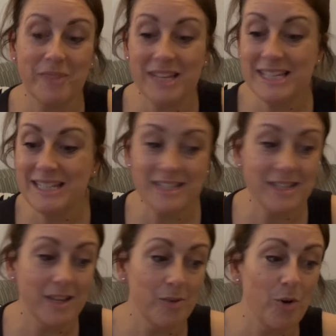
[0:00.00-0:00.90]
listening
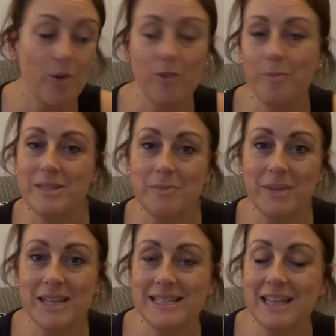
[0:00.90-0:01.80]
to all the bits and
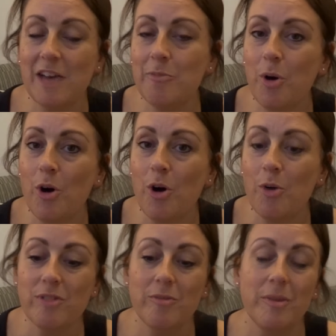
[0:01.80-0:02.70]
pieces that I've bought,
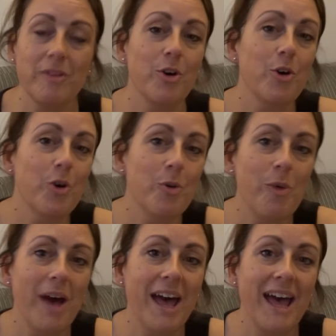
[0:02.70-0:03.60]
whether it be the
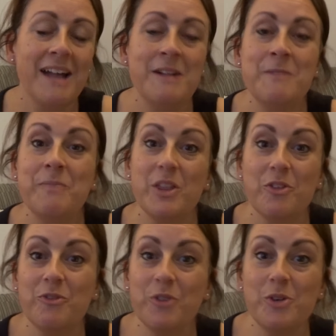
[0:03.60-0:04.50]
homeware and the
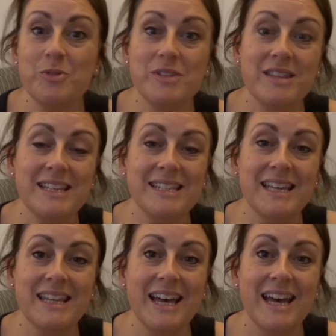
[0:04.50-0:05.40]
food and things
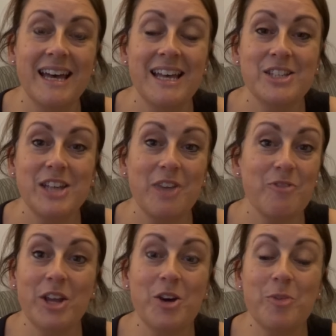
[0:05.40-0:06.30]
like that. So I
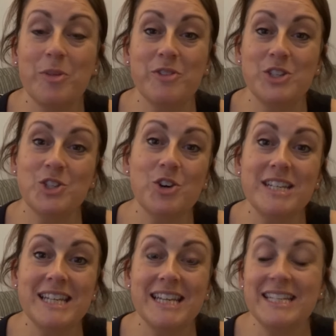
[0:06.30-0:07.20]
really hope that you've
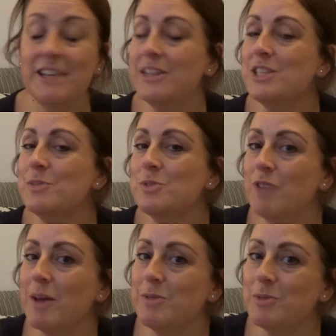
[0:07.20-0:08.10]
enjoyed it. Definitely
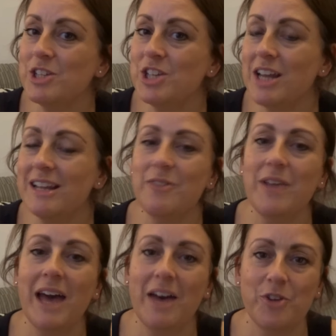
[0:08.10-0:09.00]
subscribe to our channel if you
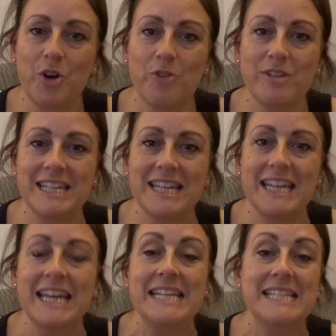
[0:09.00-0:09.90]
haven't already
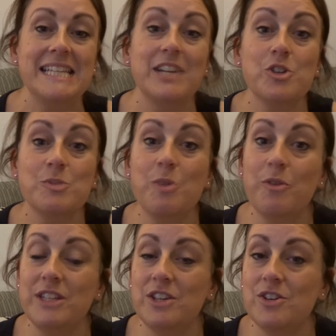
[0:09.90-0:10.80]
to see lots more
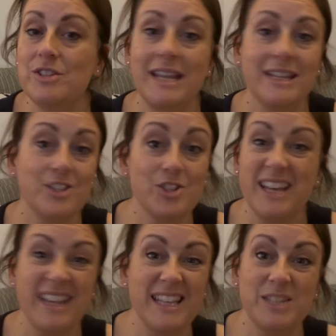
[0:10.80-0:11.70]
videos just
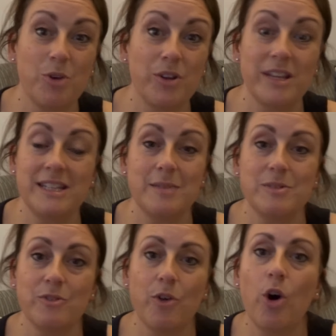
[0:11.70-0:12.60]
like this one in terms
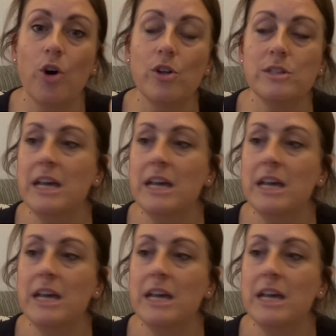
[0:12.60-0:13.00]
of hauls.